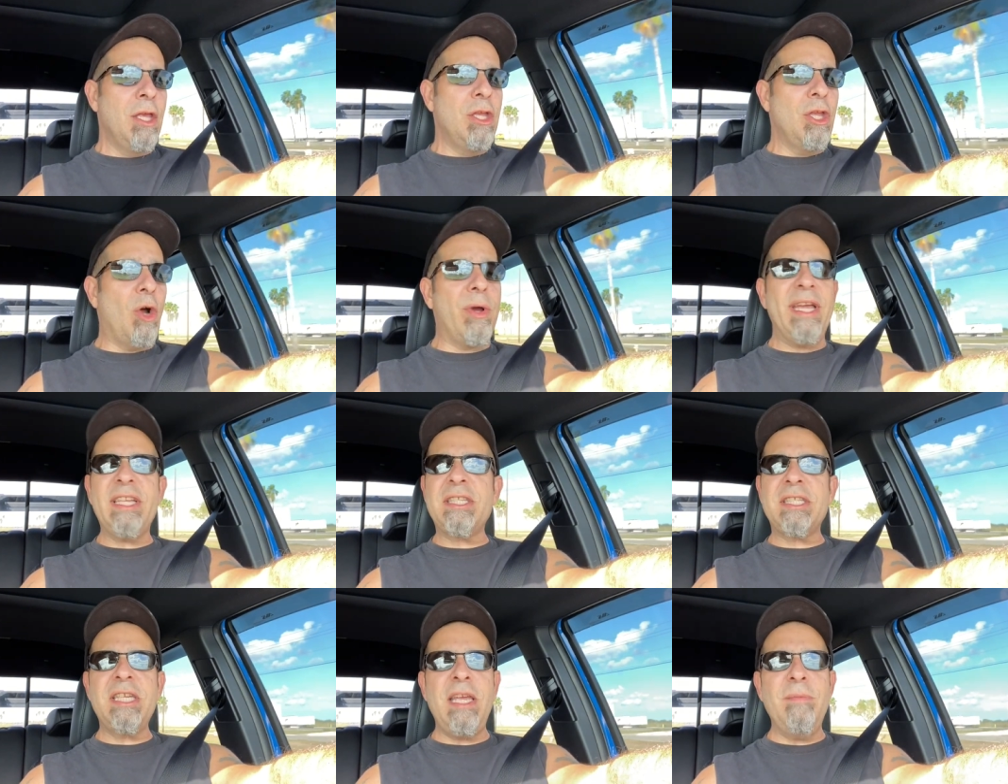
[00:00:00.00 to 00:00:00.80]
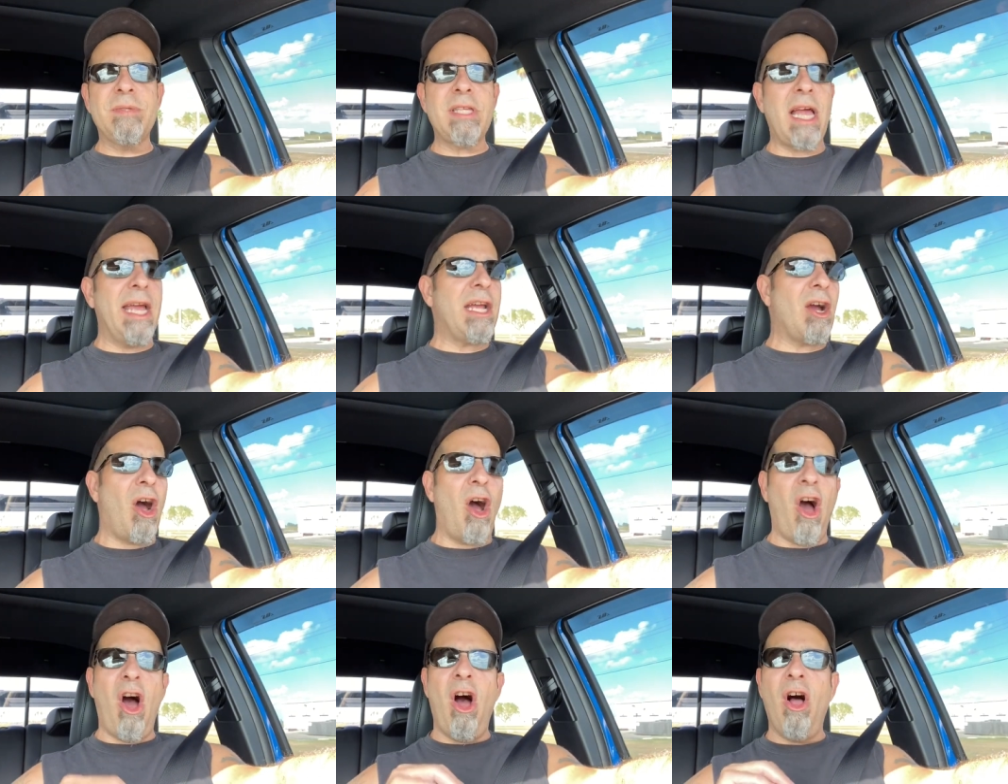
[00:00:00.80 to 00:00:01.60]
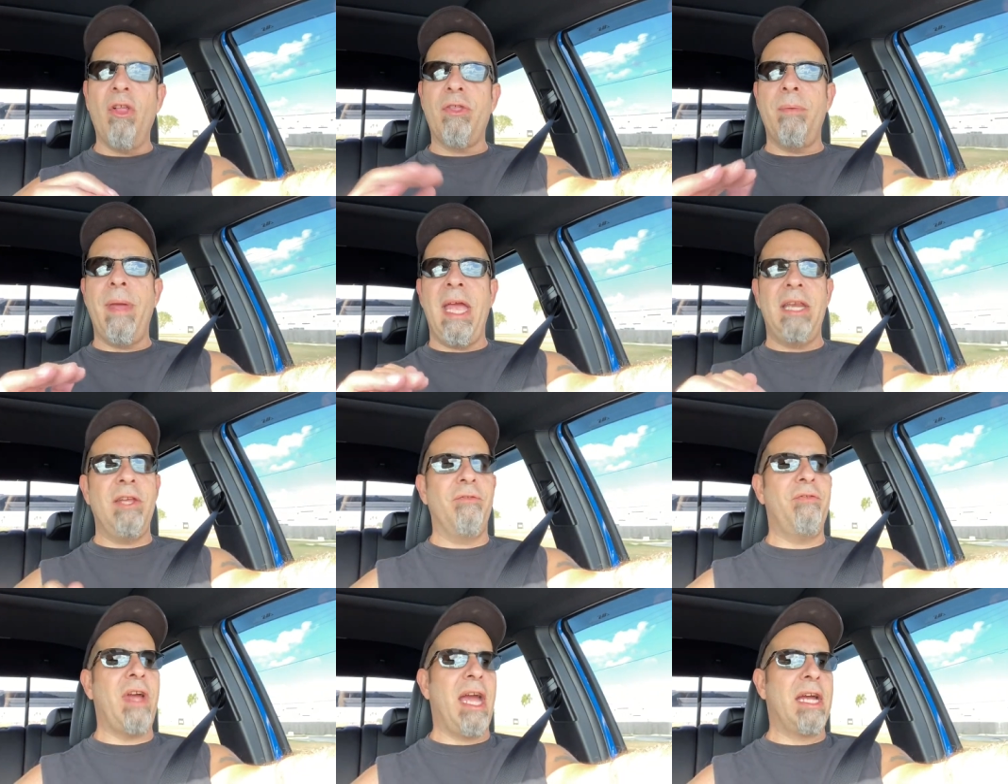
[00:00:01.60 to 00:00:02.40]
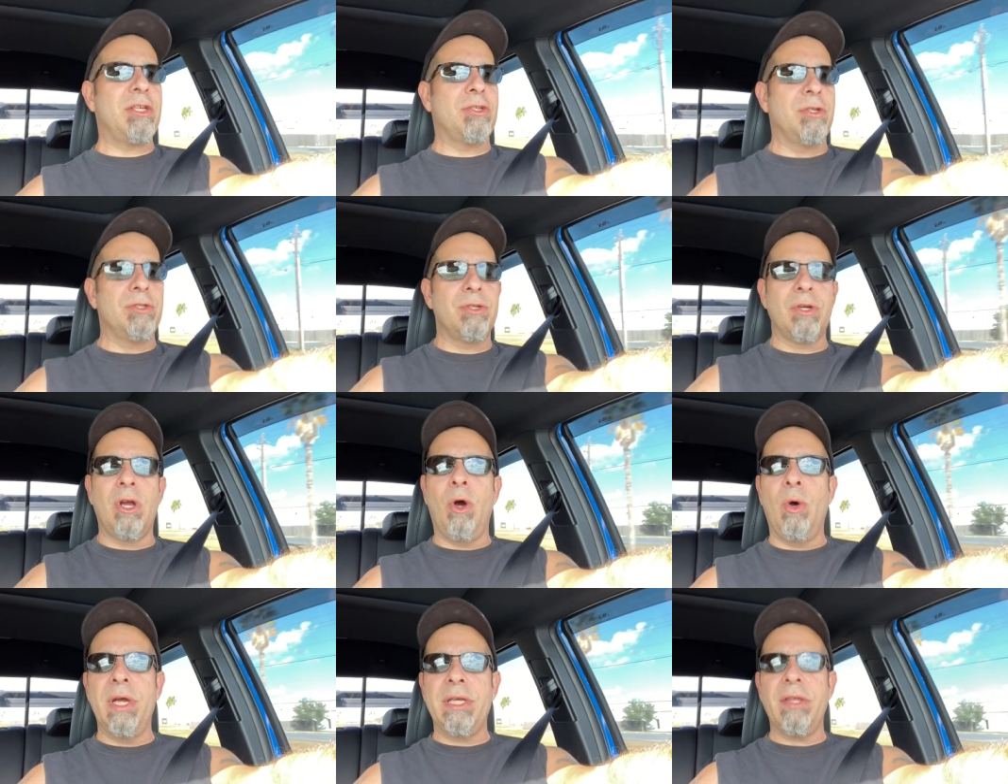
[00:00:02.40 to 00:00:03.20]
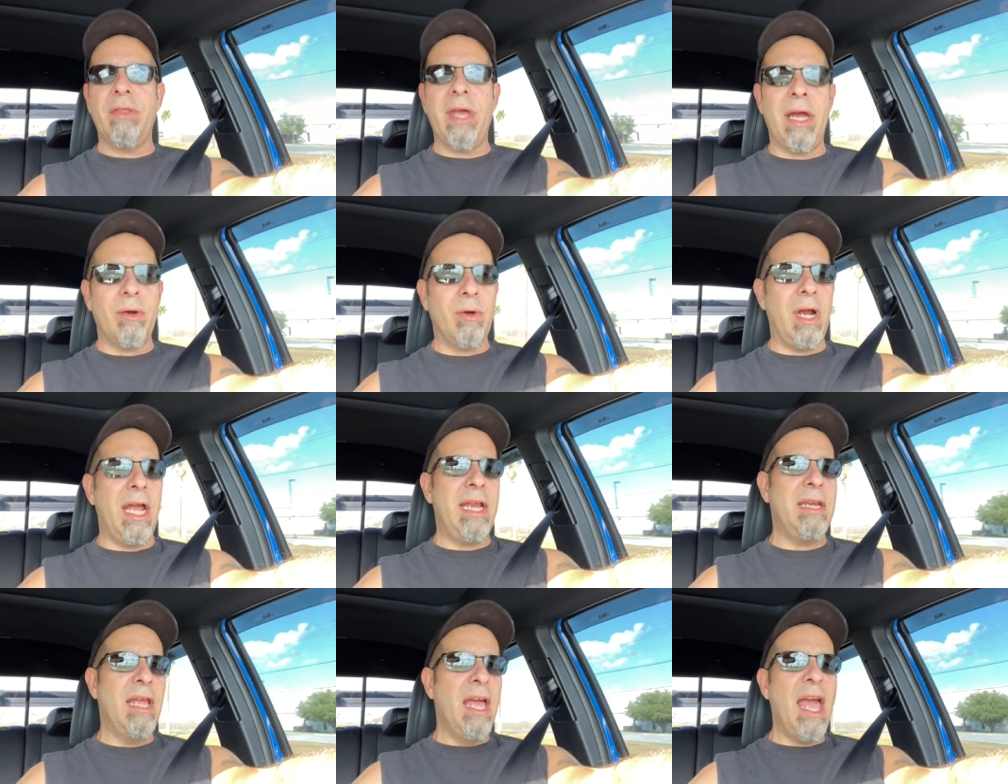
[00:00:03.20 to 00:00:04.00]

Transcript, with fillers: You know, it seems like all the manufacturers are going to that, right?